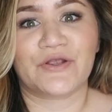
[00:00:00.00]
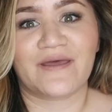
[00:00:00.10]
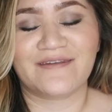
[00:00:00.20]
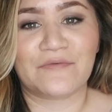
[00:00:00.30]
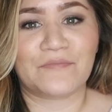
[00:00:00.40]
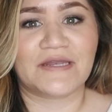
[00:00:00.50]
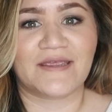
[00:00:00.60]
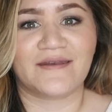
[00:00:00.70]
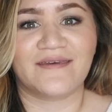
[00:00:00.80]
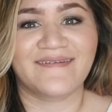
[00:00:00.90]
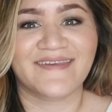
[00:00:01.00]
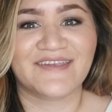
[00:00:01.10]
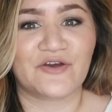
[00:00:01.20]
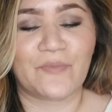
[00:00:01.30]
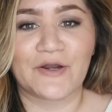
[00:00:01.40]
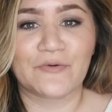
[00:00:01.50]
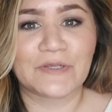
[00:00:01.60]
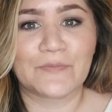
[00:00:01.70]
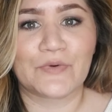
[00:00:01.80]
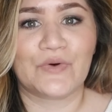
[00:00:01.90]
you're gonna end up meeting better
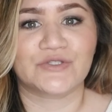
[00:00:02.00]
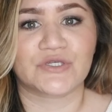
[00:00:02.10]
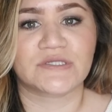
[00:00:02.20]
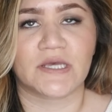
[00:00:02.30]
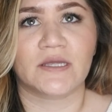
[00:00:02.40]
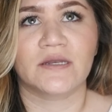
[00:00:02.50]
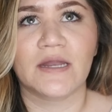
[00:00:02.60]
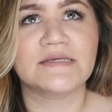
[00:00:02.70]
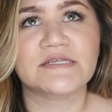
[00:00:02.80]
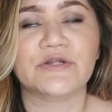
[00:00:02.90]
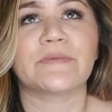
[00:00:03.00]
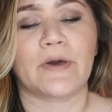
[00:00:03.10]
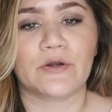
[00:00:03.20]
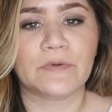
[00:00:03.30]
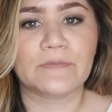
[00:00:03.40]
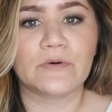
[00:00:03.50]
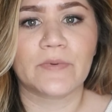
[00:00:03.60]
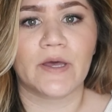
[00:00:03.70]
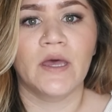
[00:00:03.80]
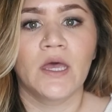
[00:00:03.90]
people, and just like not necessarily better people,
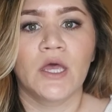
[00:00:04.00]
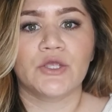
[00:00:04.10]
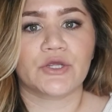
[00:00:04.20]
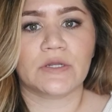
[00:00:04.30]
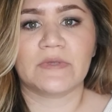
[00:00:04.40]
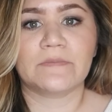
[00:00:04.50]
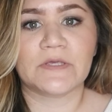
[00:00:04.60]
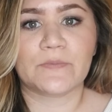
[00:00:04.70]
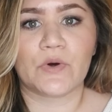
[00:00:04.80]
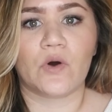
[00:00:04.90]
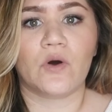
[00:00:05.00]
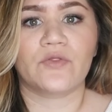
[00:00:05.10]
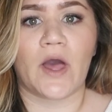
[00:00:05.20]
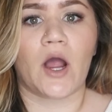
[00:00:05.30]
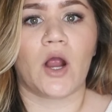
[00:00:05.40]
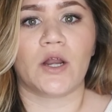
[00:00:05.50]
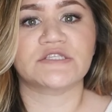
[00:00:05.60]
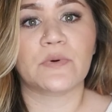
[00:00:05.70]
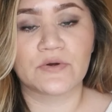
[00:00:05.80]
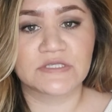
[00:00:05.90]
but you're gonna meet people that are
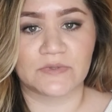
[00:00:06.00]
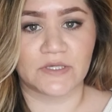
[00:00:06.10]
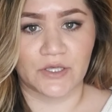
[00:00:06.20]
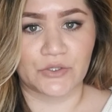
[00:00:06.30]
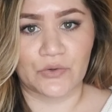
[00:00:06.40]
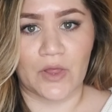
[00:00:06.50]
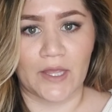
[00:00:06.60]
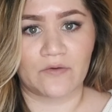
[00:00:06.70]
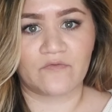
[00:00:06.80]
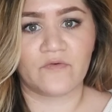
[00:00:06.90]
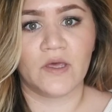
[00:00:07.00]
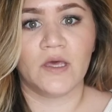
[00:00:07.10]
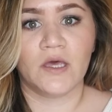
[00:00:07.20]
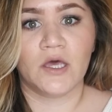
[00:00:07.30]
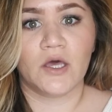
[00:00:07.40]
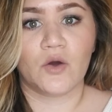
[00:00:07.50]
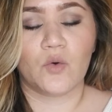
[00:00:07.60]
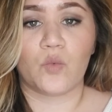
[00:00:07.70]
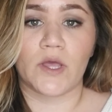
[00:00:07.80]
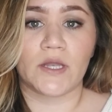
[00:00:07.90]
supposed to be in your life
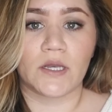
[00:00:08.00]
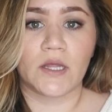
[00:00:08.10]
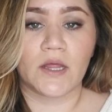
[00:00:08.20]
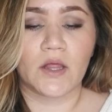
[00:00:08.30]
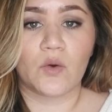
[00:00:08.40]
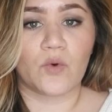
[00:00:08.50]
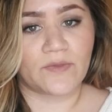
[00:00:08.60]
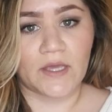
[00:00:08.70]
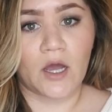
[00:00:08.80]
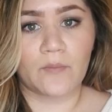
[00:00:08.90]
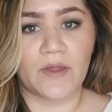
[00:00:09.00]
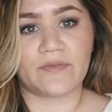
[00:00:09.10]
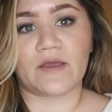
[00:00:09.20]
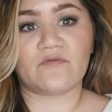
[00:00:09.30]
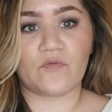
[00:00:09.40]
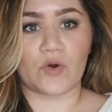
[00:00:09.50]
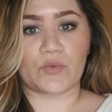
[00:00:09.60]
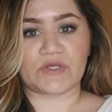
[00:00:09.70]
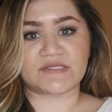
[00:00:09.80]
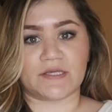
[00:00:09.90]
when they come in, like for a
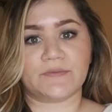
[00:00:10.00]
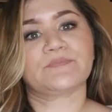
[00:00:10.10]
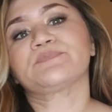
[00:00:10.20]
reason.